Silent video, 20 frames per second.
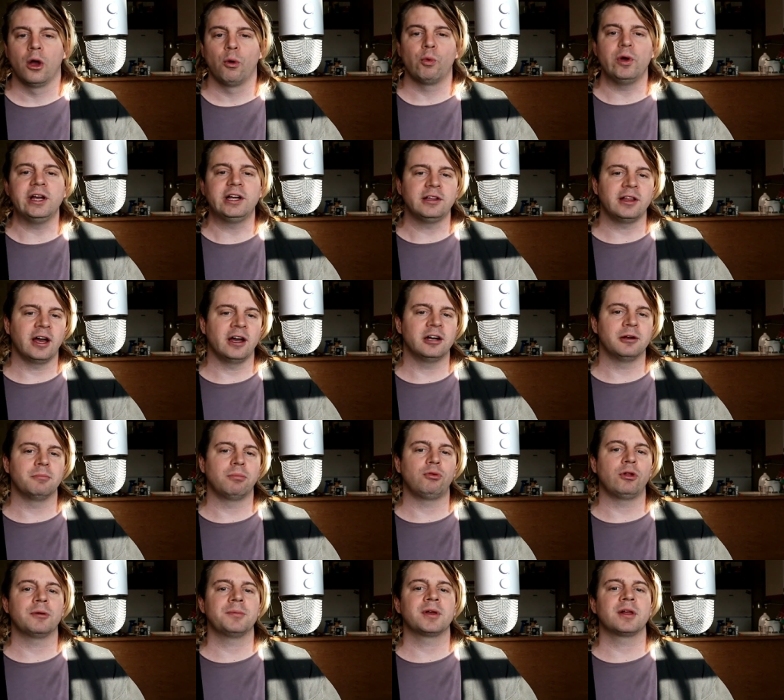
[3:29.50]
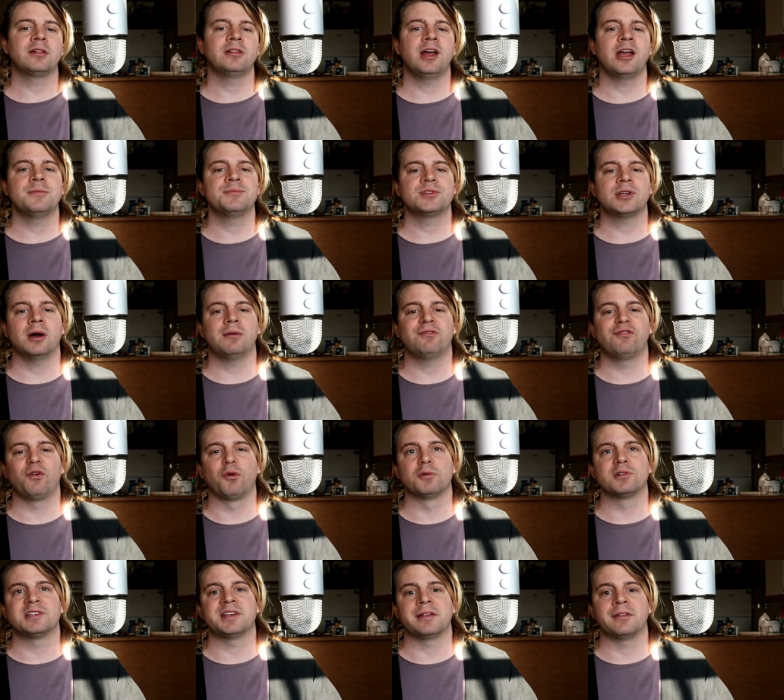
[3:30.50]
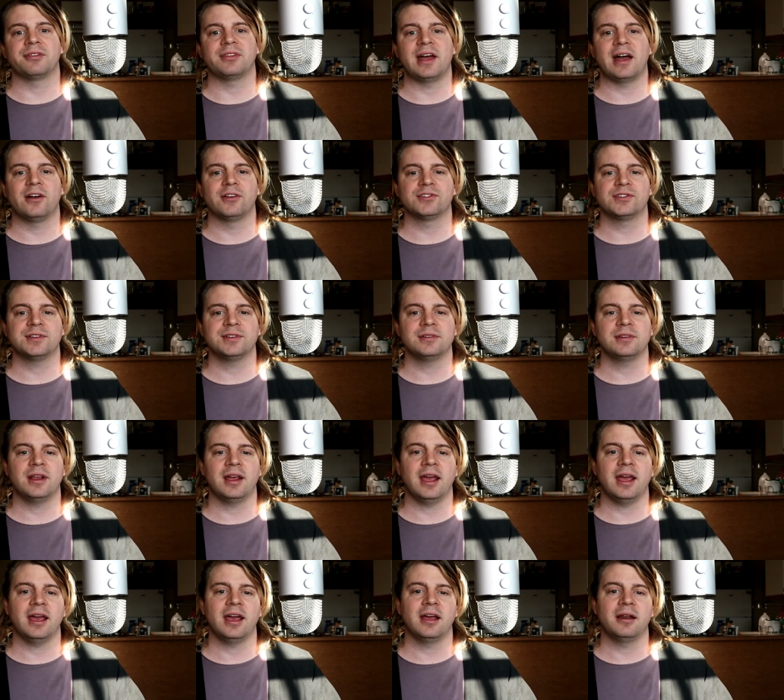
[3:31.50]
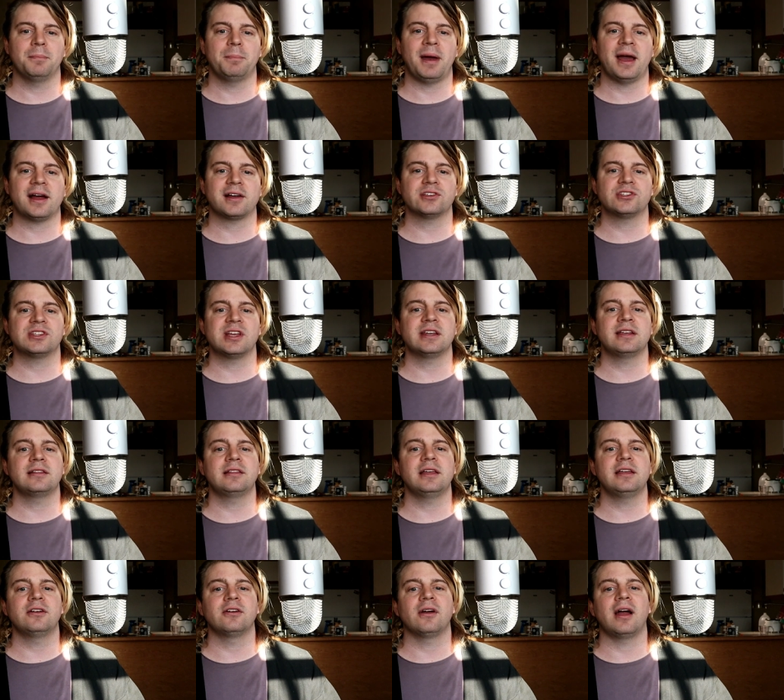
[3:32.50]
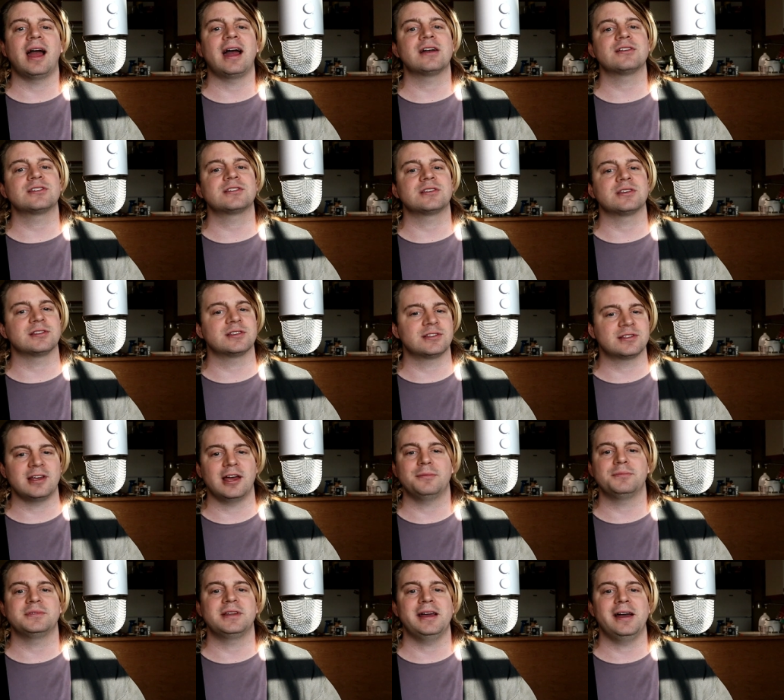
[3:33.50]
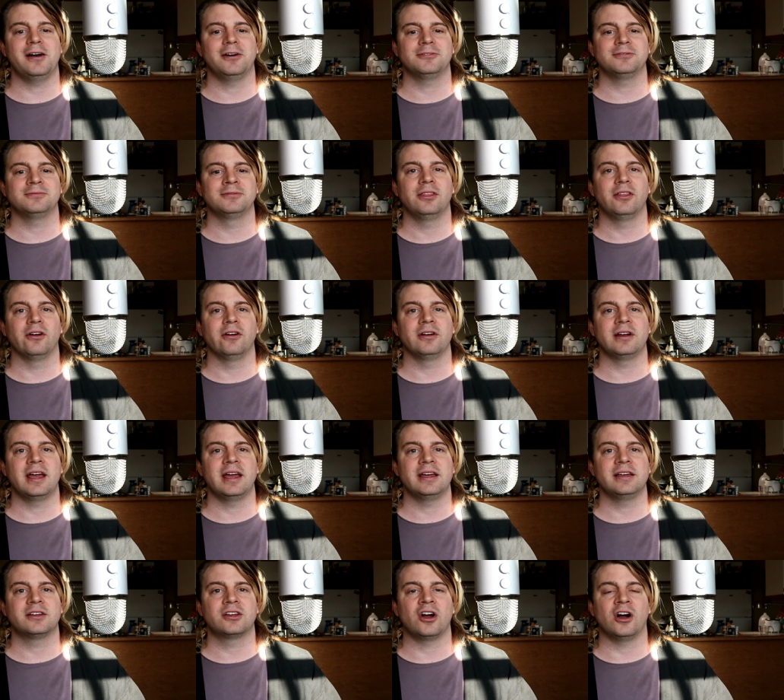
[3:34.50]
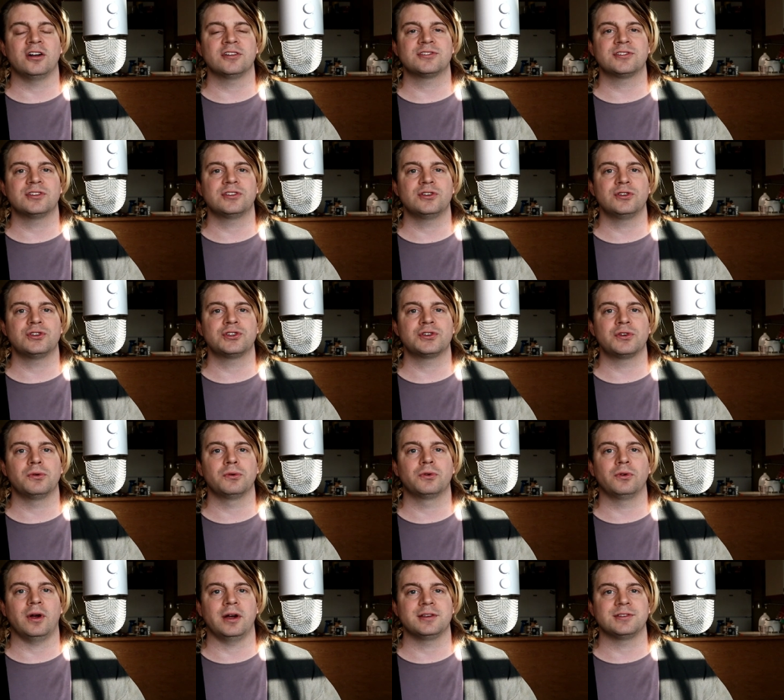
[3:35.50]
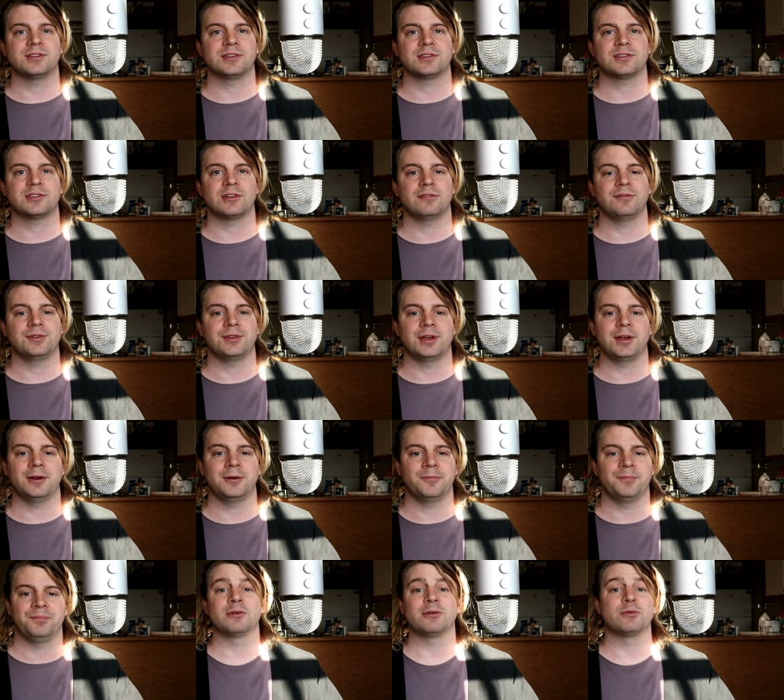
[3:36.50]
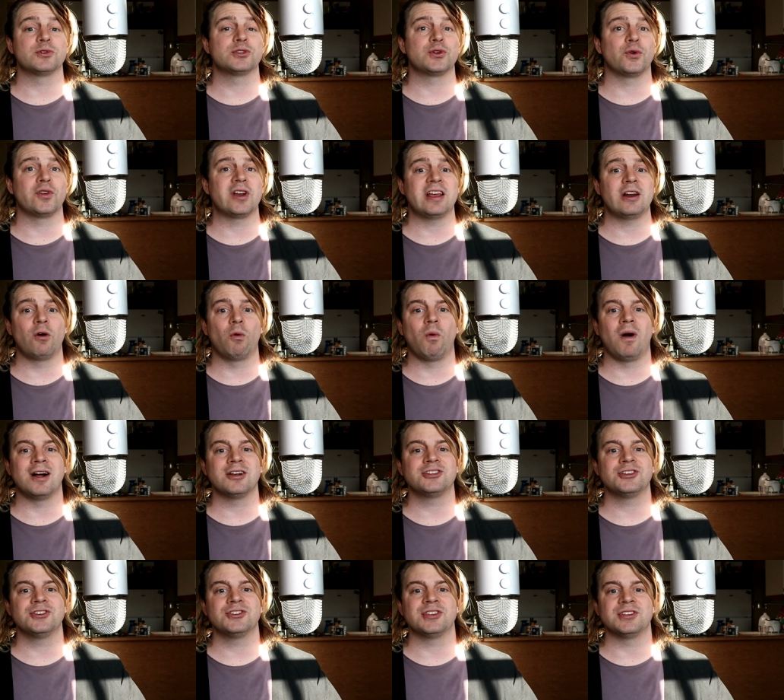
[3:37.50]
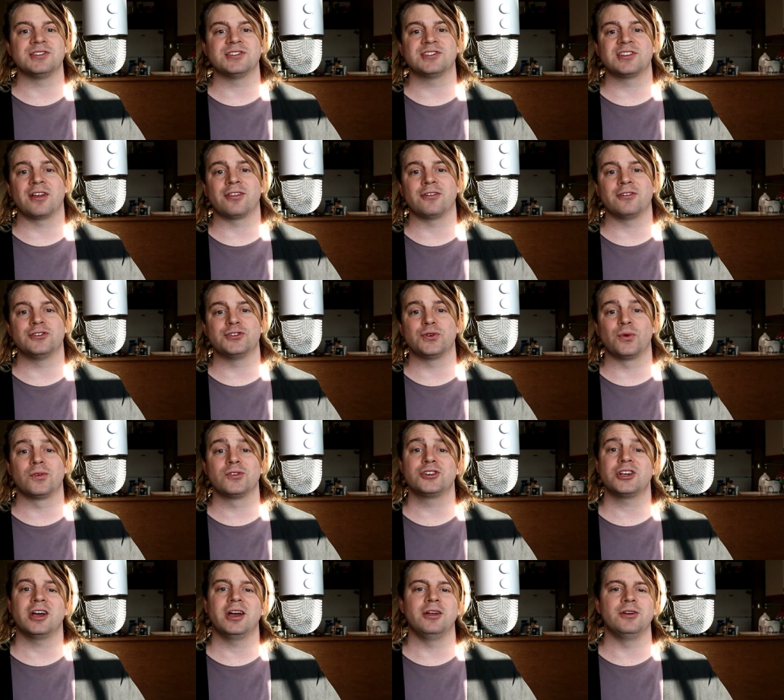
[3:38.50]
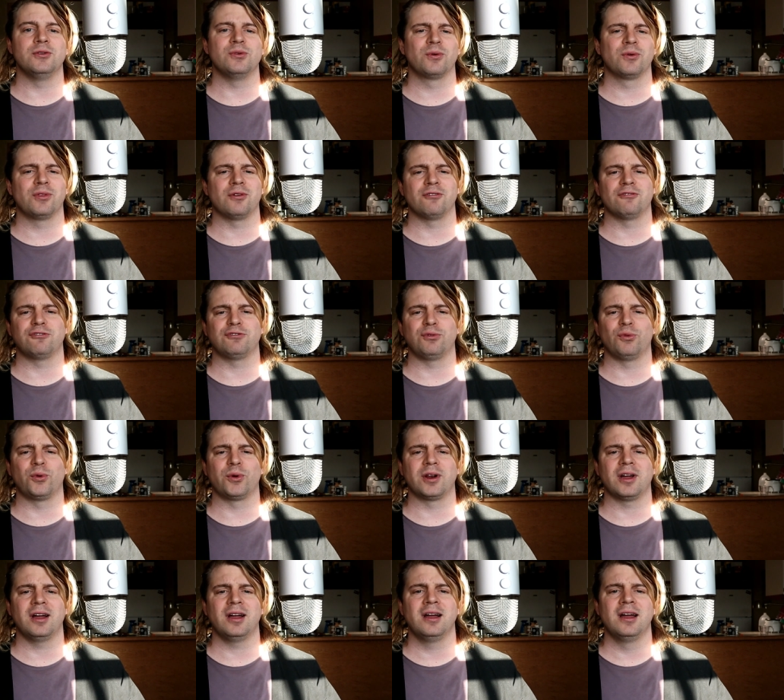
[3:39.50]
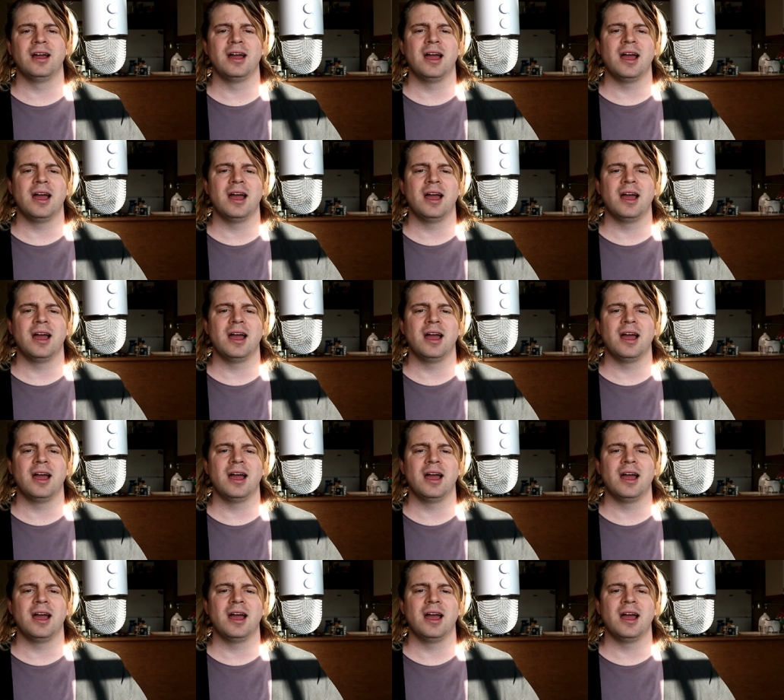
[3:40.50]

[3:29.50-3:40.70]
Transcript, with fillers: Weekly unemployment claims up 14,000, and Pakistani leader asked to step down. They're in a constitutional crisis over there. There was tornado watches in southern Georgia and northern Florida,